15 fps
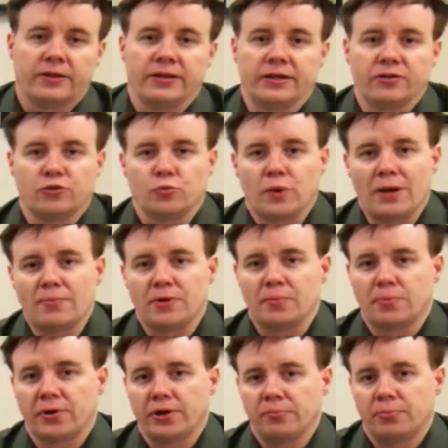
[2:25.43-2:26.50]
These
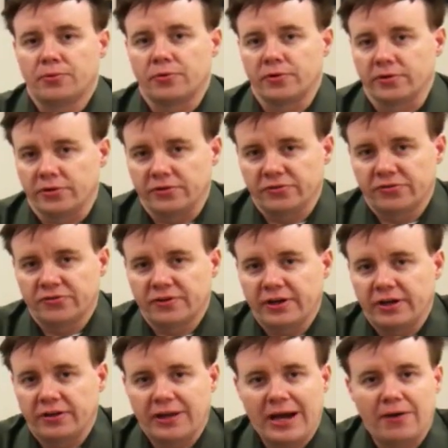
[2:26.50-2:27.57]
web-to-print portals
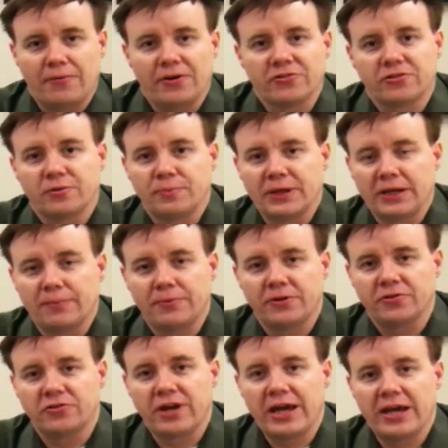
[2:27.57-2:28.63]
allow us to be able
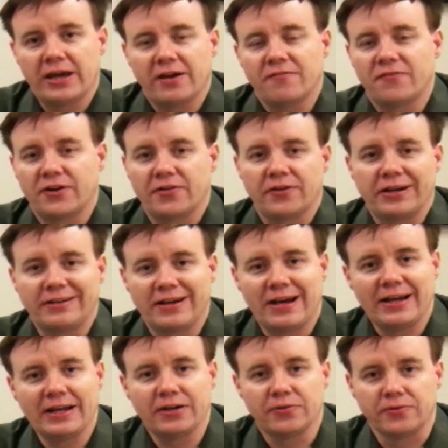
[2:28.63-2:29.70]
to take very
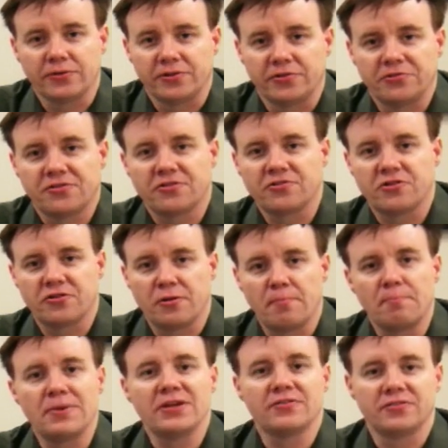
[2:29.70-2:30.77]
tiny orders, such as a
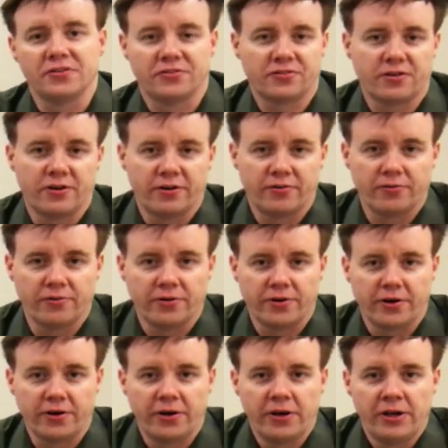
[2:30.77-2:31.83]
business card
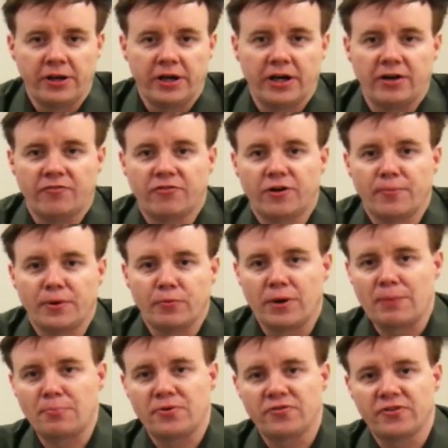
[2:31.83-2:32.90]
order, from a
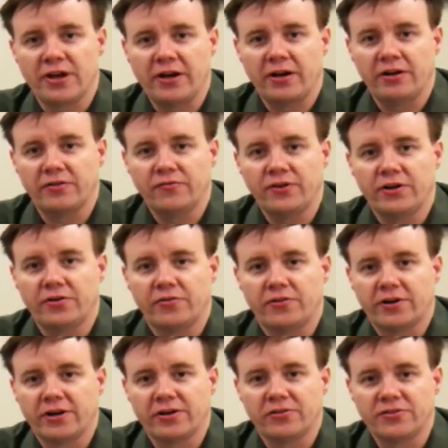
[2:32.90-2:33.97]
representative in an
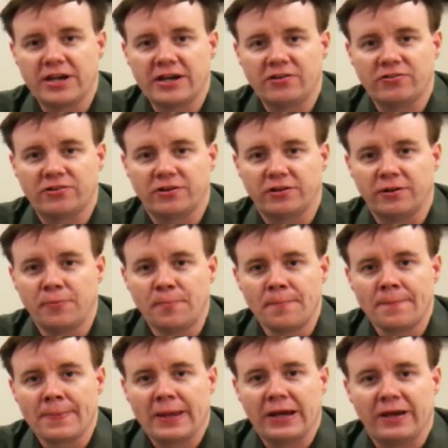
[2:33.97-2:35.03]
organization,
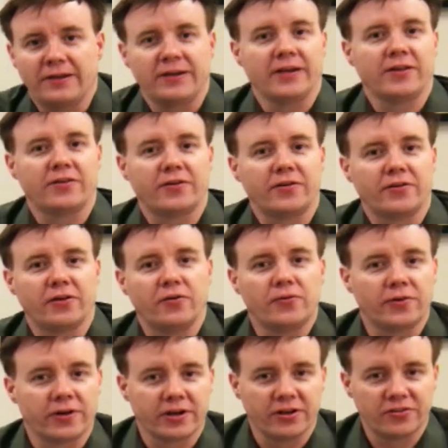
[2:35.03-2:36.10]
and neither the
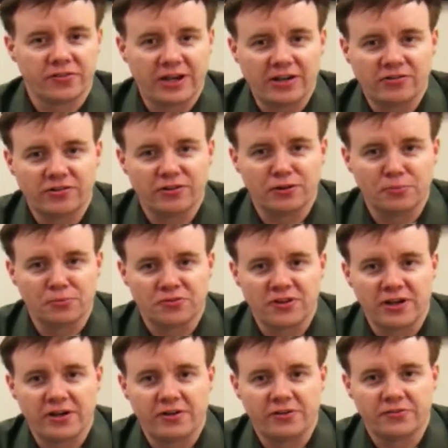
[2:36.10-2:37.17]
organization
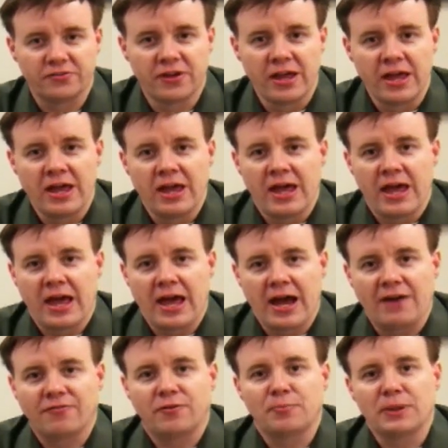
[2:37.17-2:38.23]
themselves
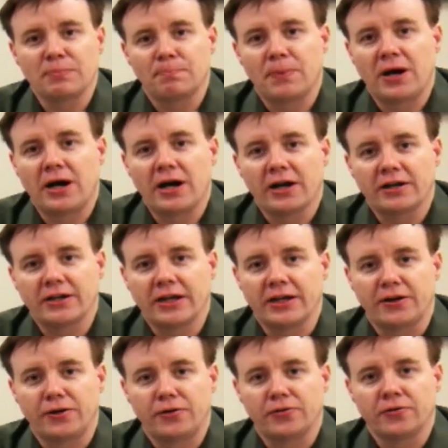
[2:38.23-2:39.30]
have to be bogged
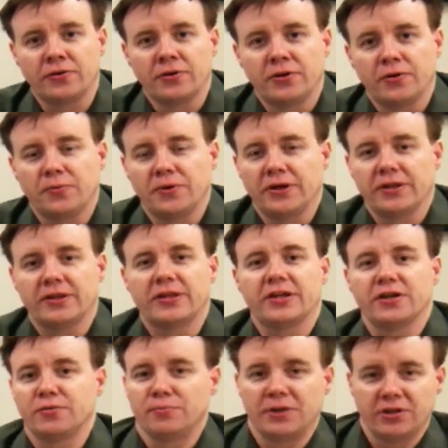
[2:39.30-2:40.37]
down with
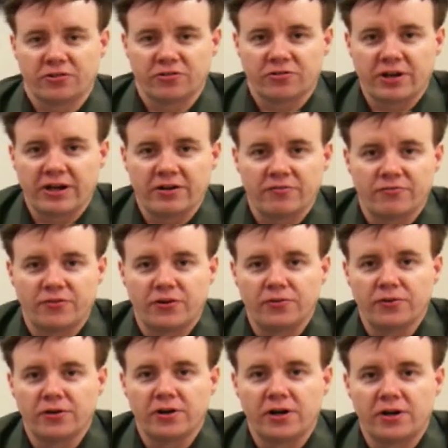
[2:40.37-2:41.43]
the administrative
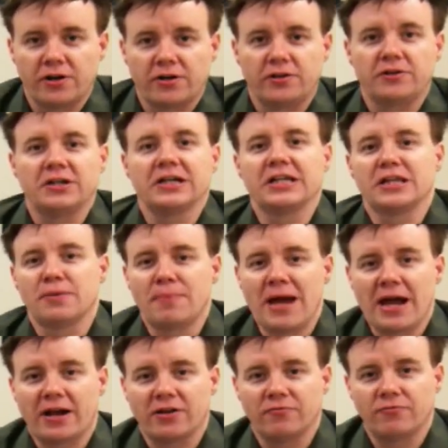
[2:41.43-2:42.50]
phone call and the
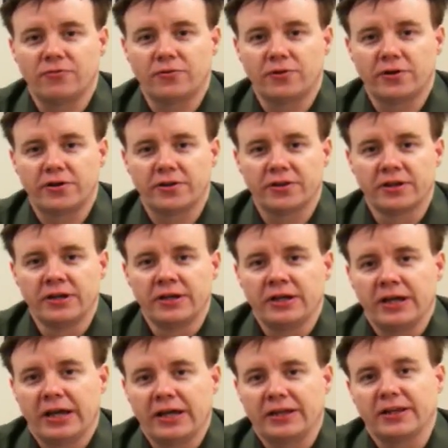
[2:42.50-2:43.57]
back and forth,
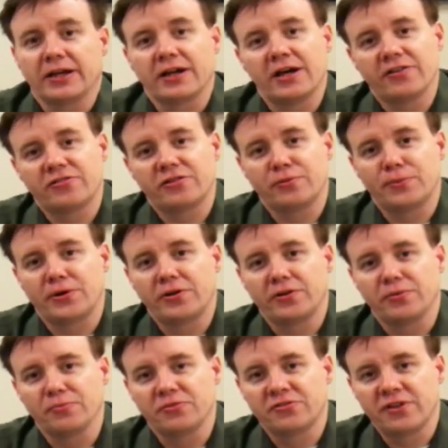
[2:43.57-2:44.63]
and the customer
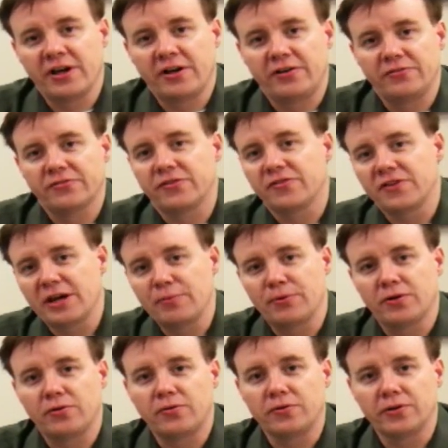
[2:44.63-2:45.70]
themselves is able
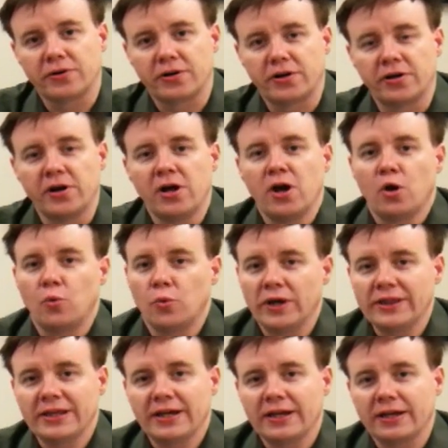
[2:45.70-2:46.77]
to order
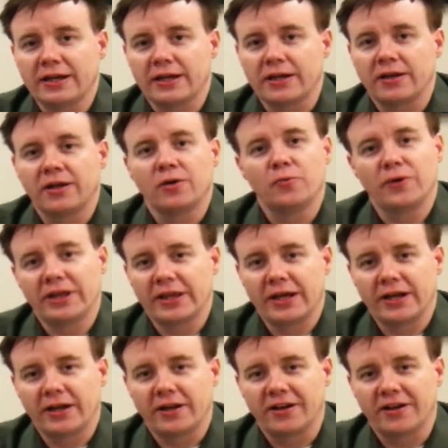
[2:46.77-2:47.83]
what they need when
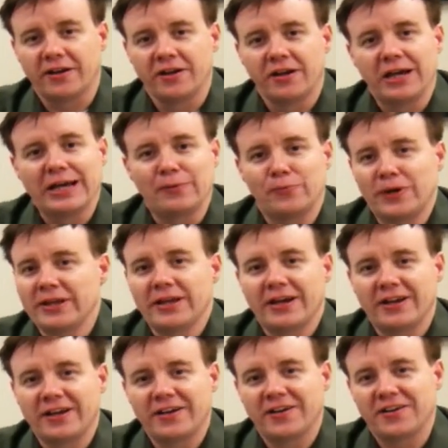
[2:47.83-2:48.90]
they need it. And when they
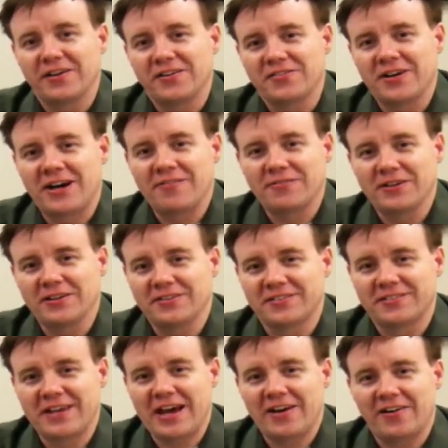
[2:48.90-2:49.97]
need it is often
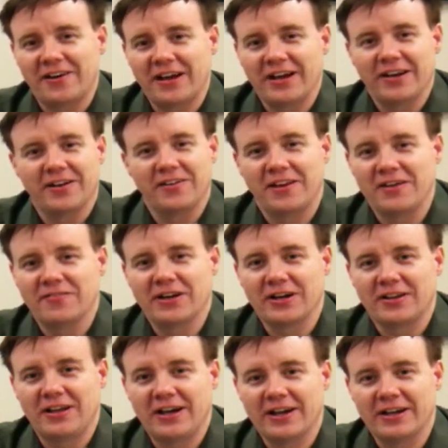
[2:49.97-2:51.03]
Saturday at 11
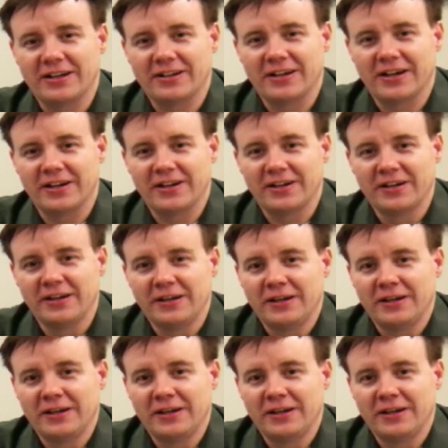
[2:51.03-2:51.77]
o'clock at night